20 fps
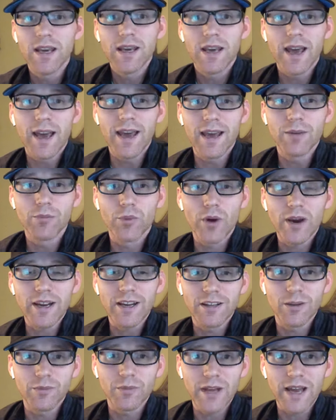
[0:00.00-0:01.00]
and
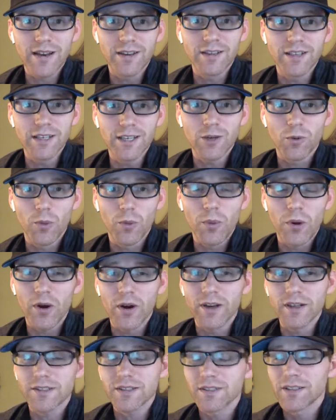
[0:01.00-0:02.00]
breaking them down into equal
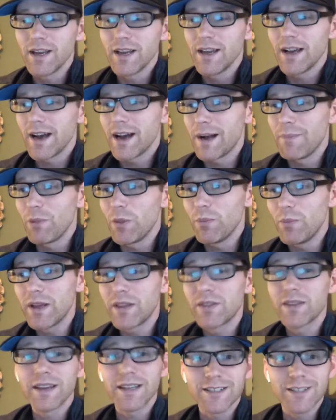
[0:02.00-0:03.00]
parts. The
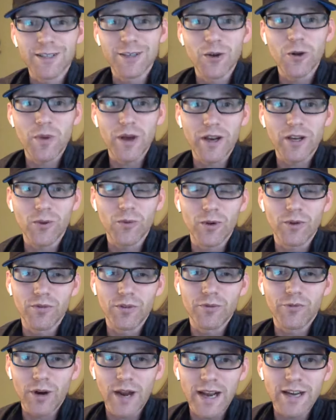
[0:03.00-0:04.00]
big thing to know about
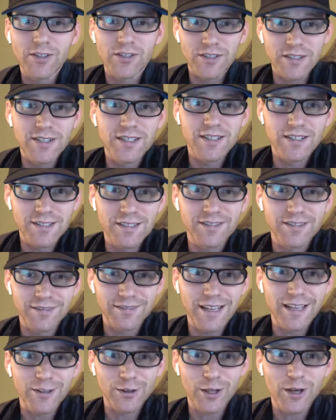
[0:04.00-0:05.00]
equivalent fractions is
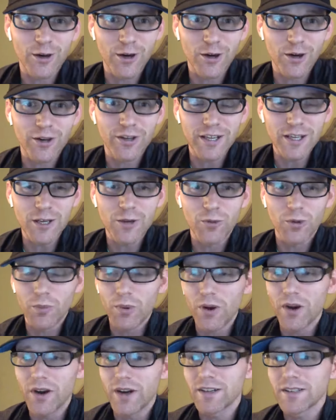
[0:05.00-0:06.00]
that they are equal
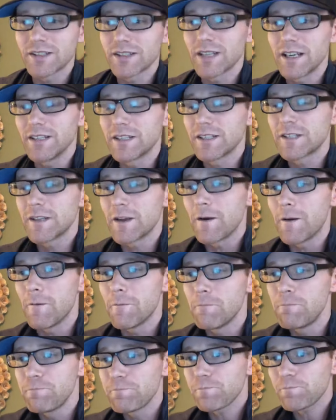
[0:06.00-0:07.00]
parts. And
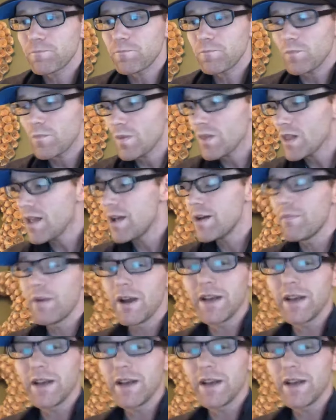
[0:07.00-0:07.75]
so I